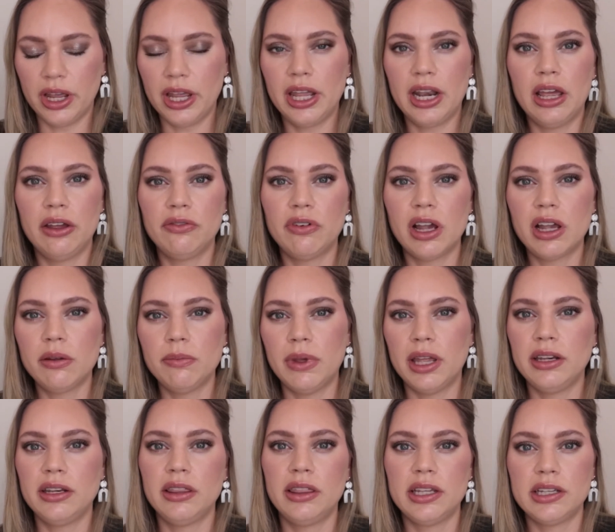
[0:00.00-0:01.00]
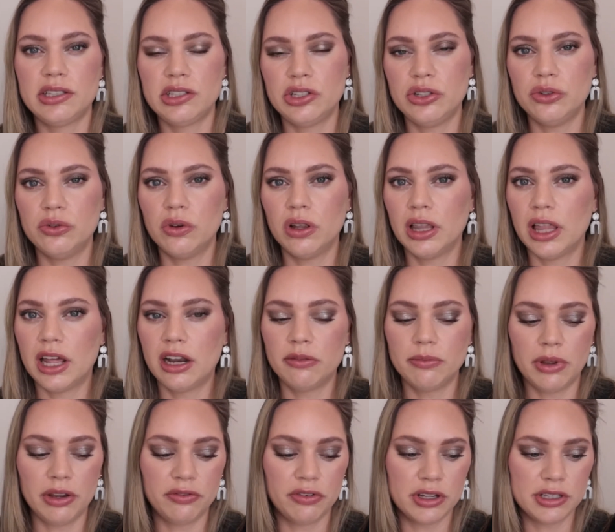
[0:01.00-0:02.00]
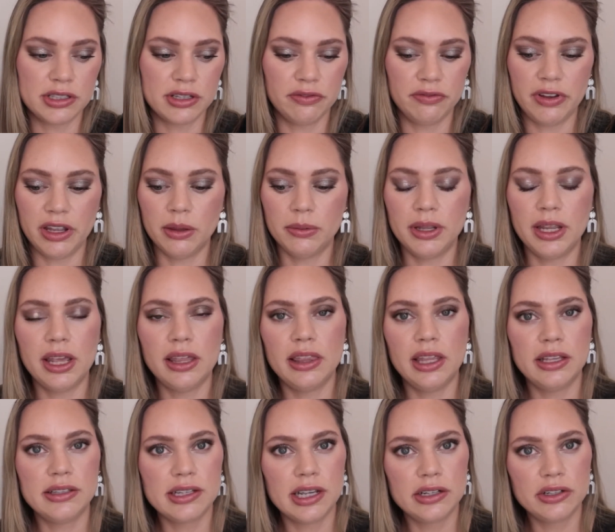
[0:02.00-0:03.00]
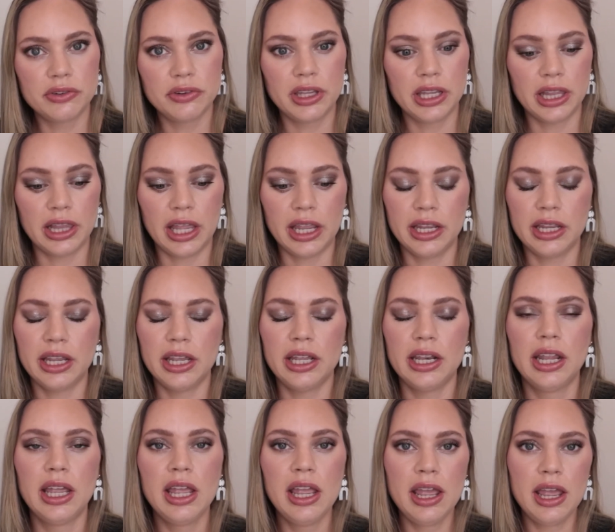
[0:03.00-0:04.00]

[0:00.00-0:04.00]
And I've recommended this to a lot of my friends and family, and they tend to really like it.